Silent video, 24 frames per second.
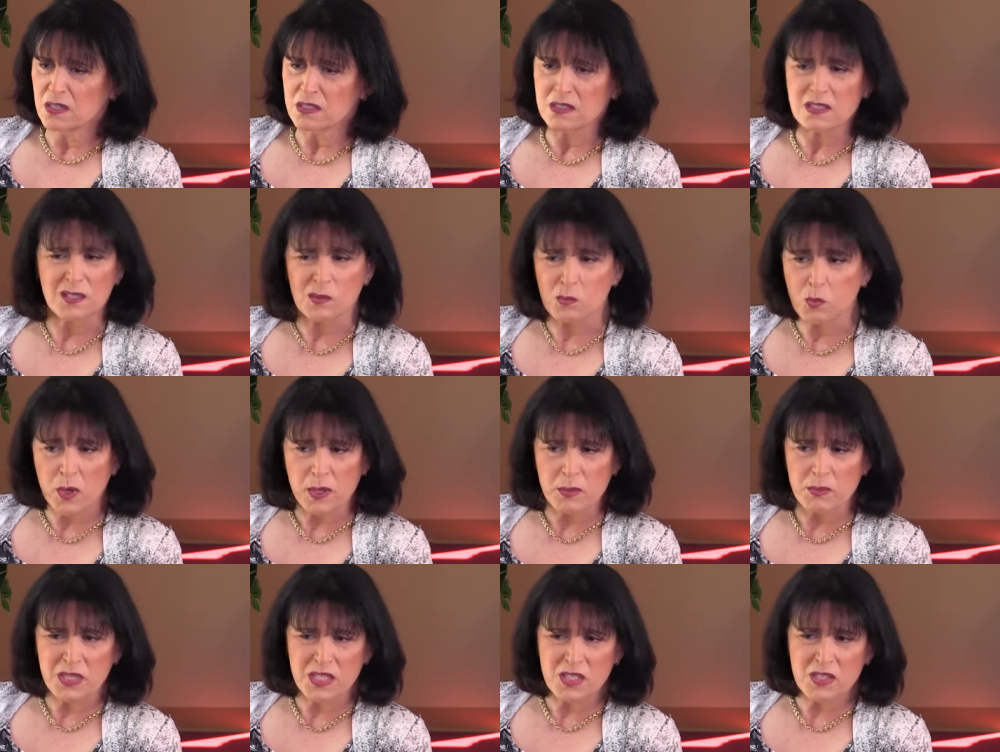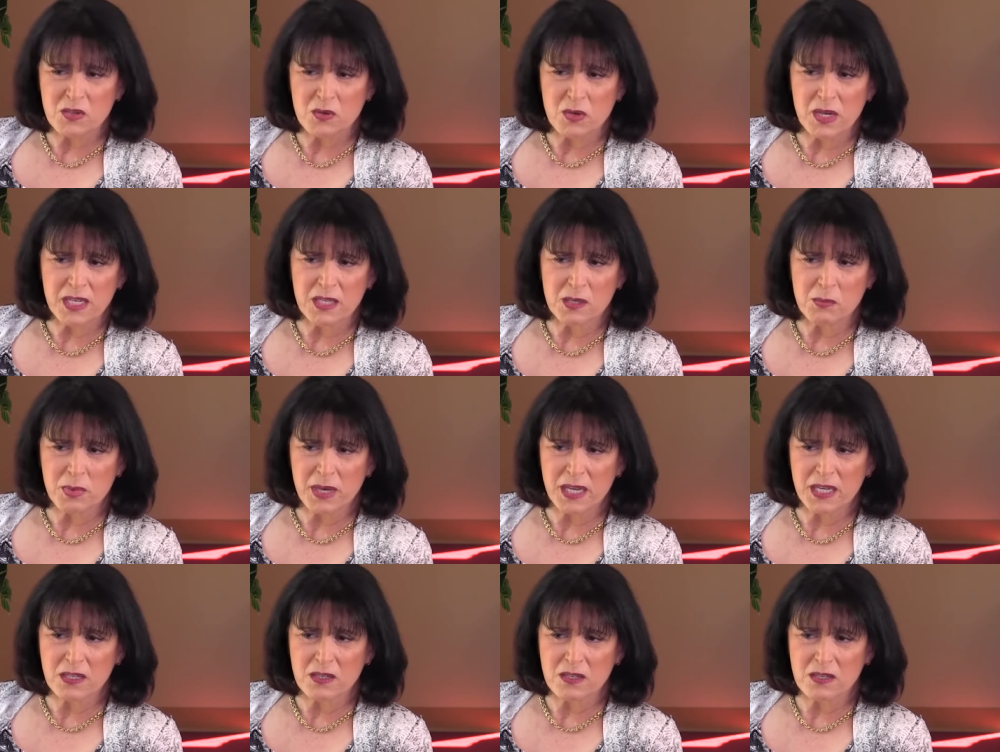did women do any
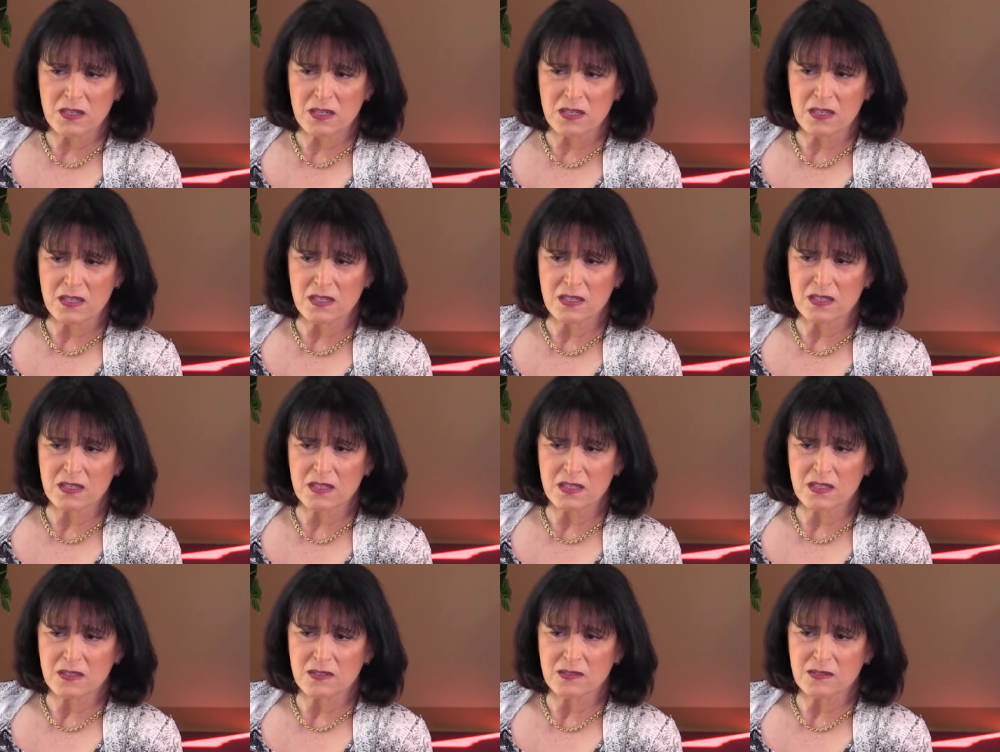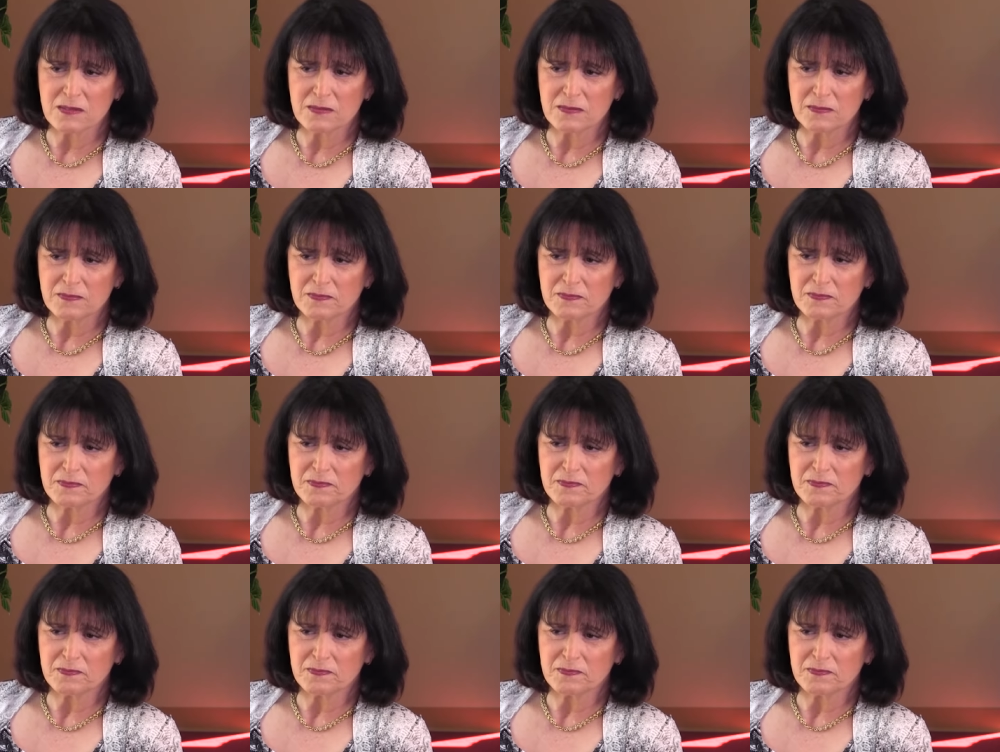better? Um, I